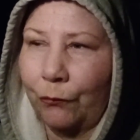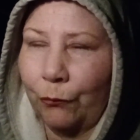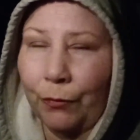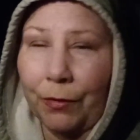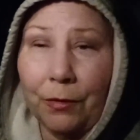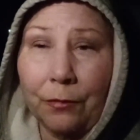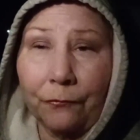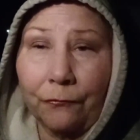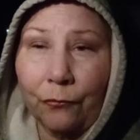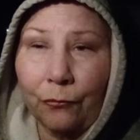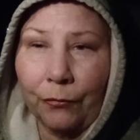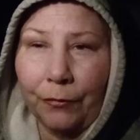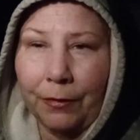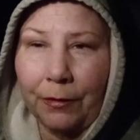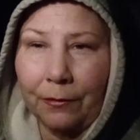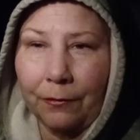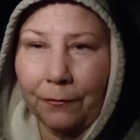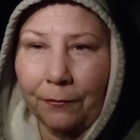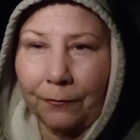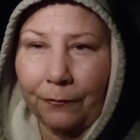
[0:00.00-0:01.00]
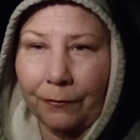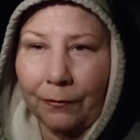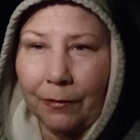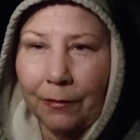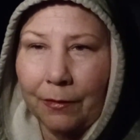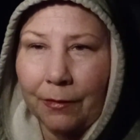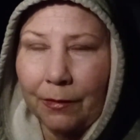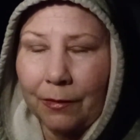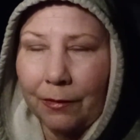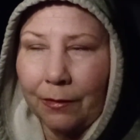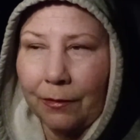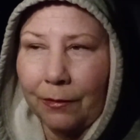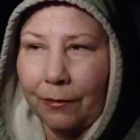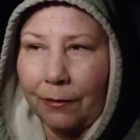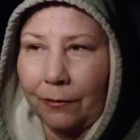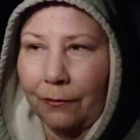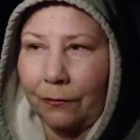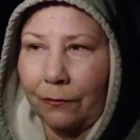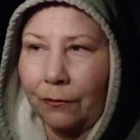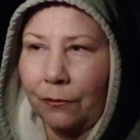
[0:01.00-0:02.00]
three or four years.
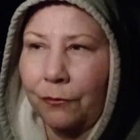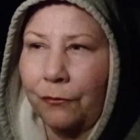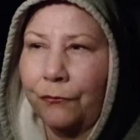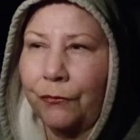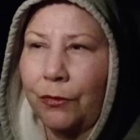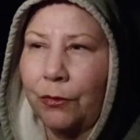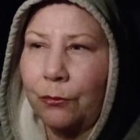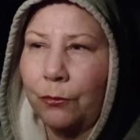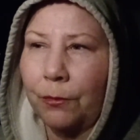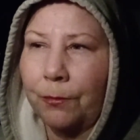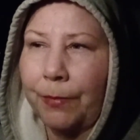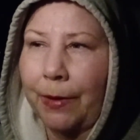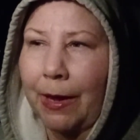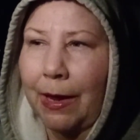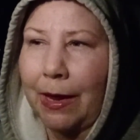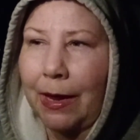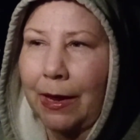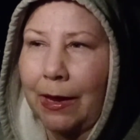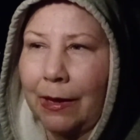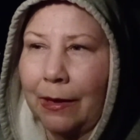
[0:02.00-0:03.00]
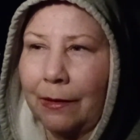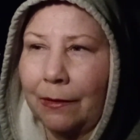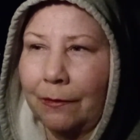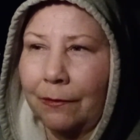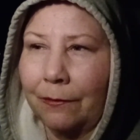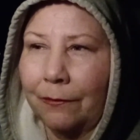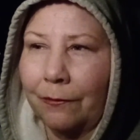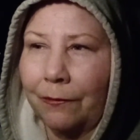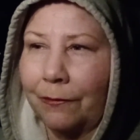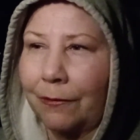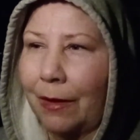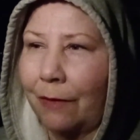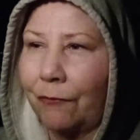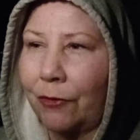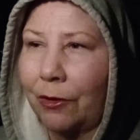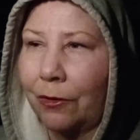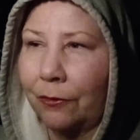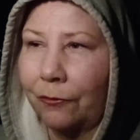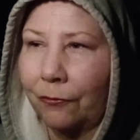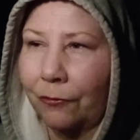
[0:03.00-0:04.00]
So if you were paying
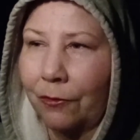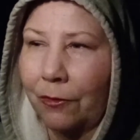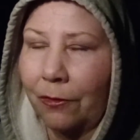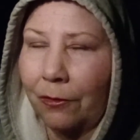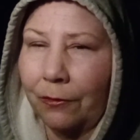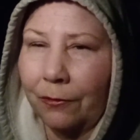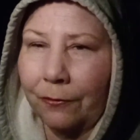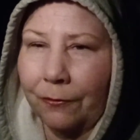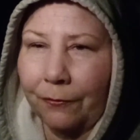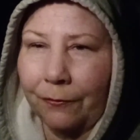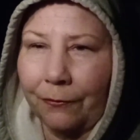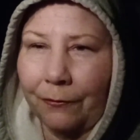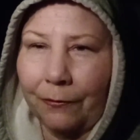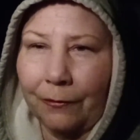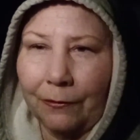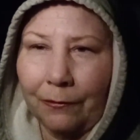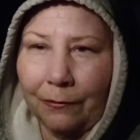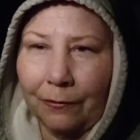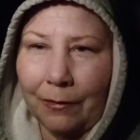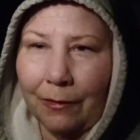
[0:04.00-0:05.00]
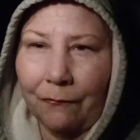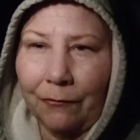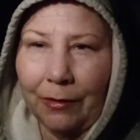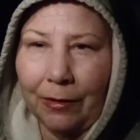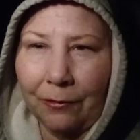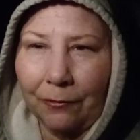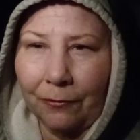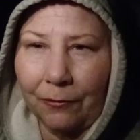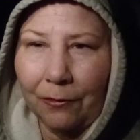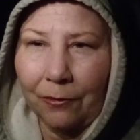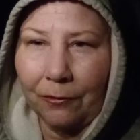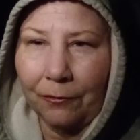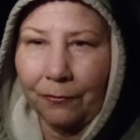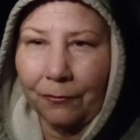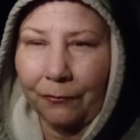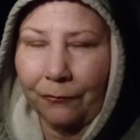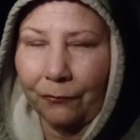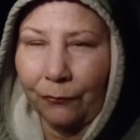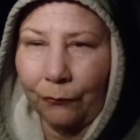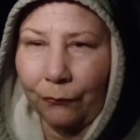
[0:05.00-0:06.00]
$700, six seven hundred
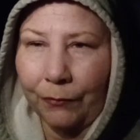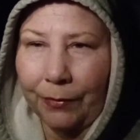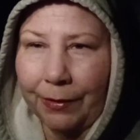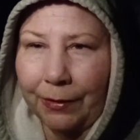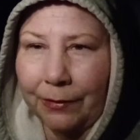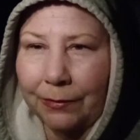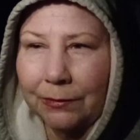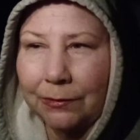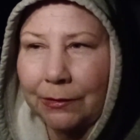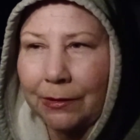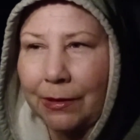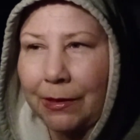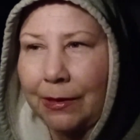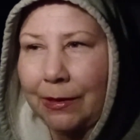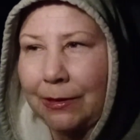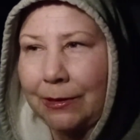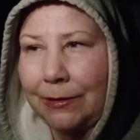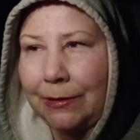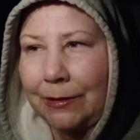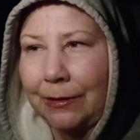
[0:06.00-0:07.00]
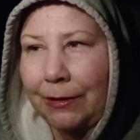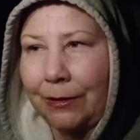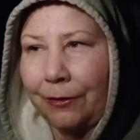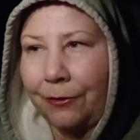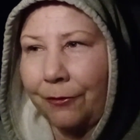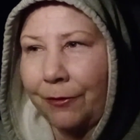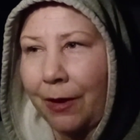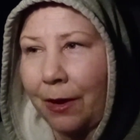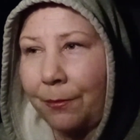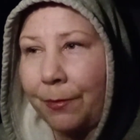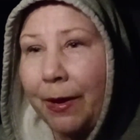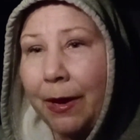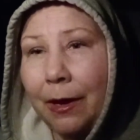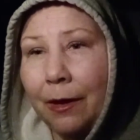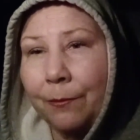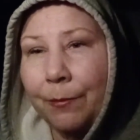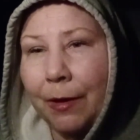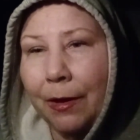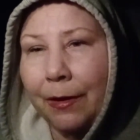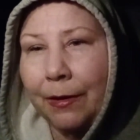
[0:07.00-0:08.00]
dollars for rent, you're now
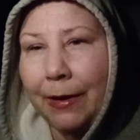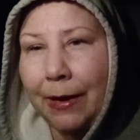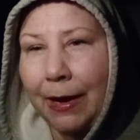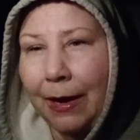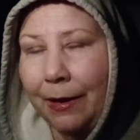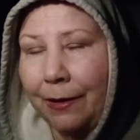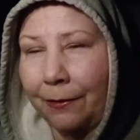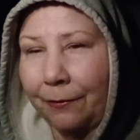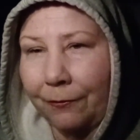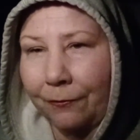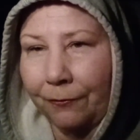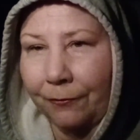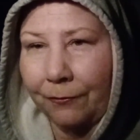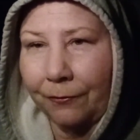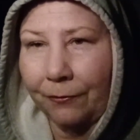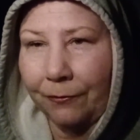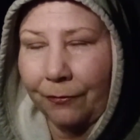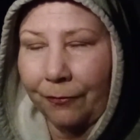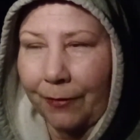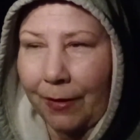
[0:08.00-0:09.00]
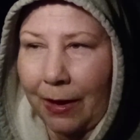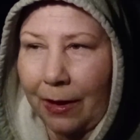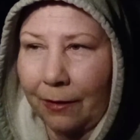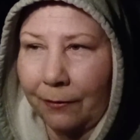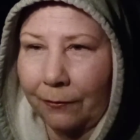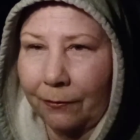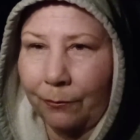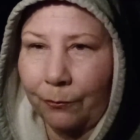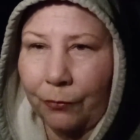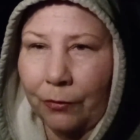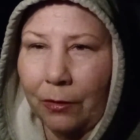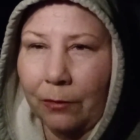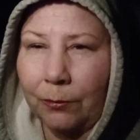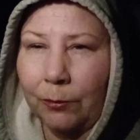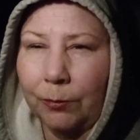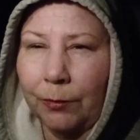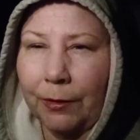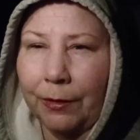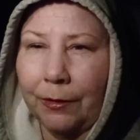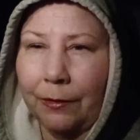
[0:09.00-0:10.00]
paying about 900 to 1000
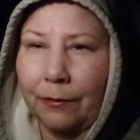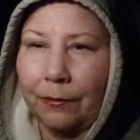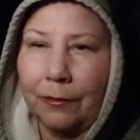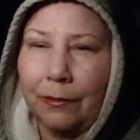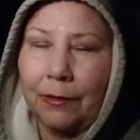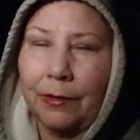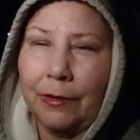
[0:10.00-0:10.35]
probably.